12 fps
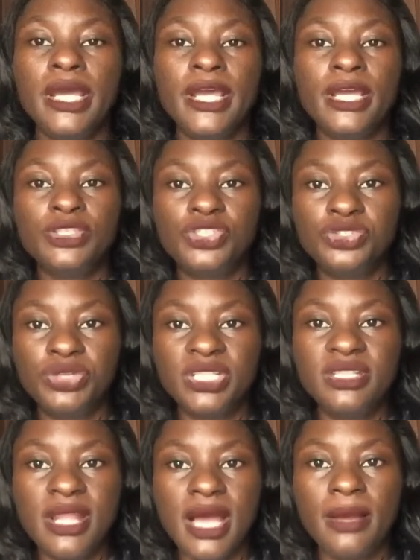
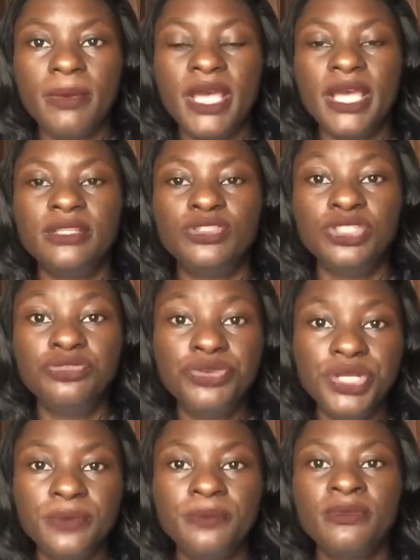straightener
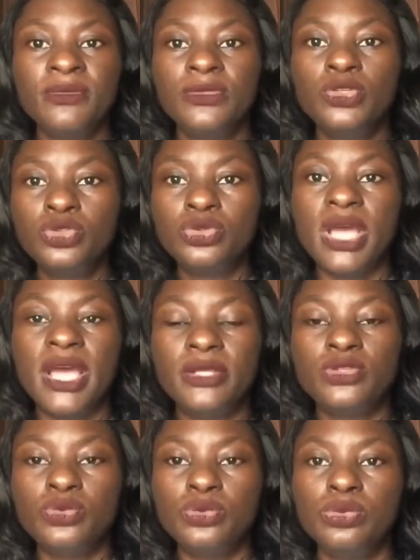degree
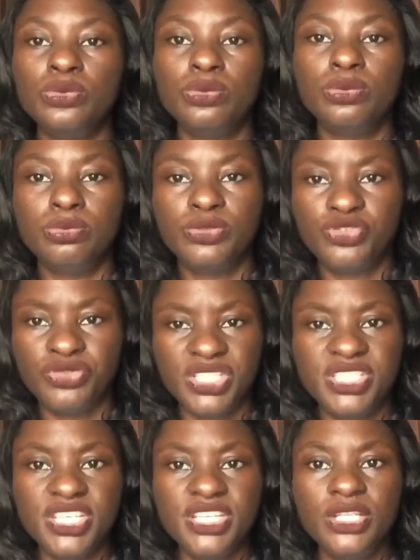to
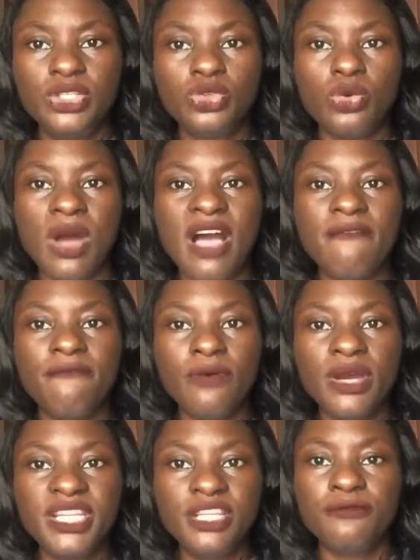straighten it, to
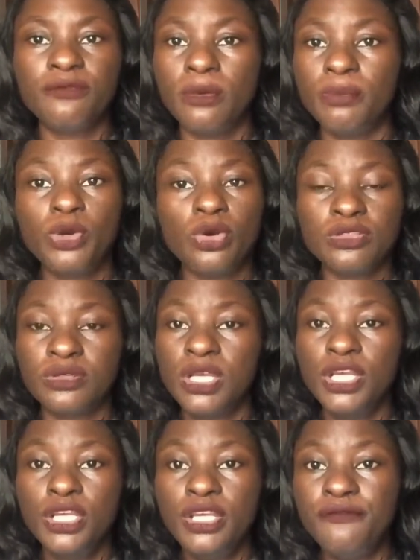avoid it from, because
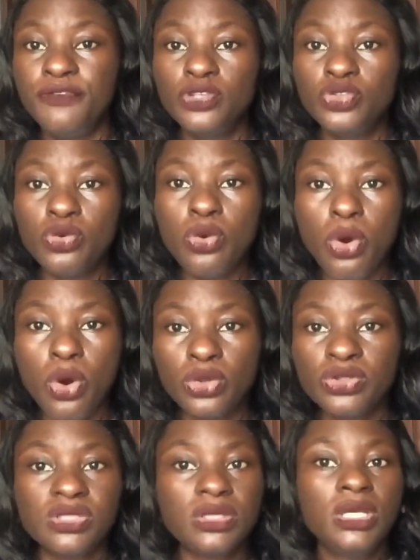if it's too
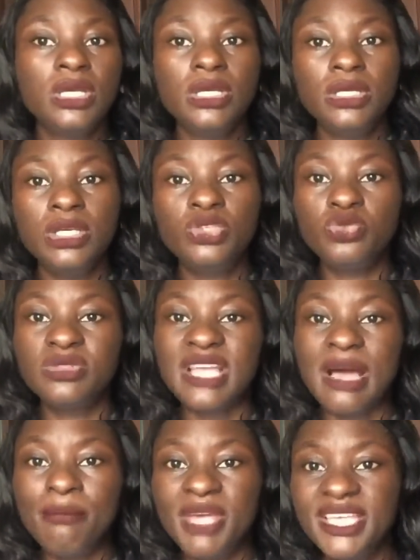hot, it will
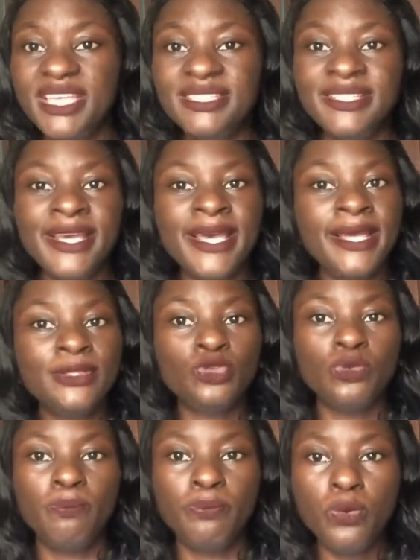start making the hair
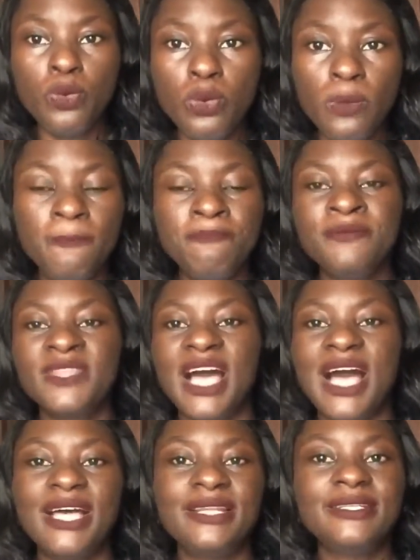to pull
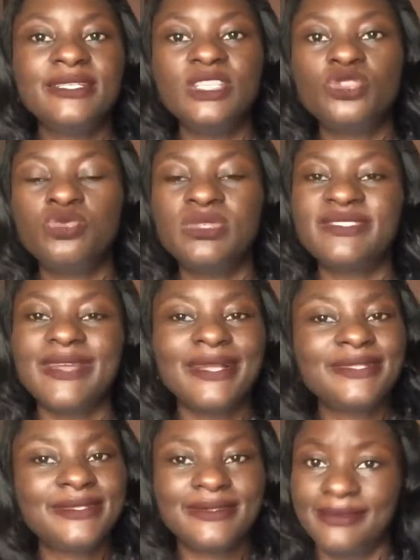and it will
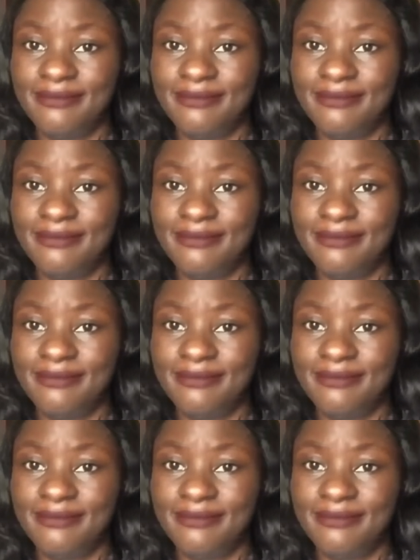start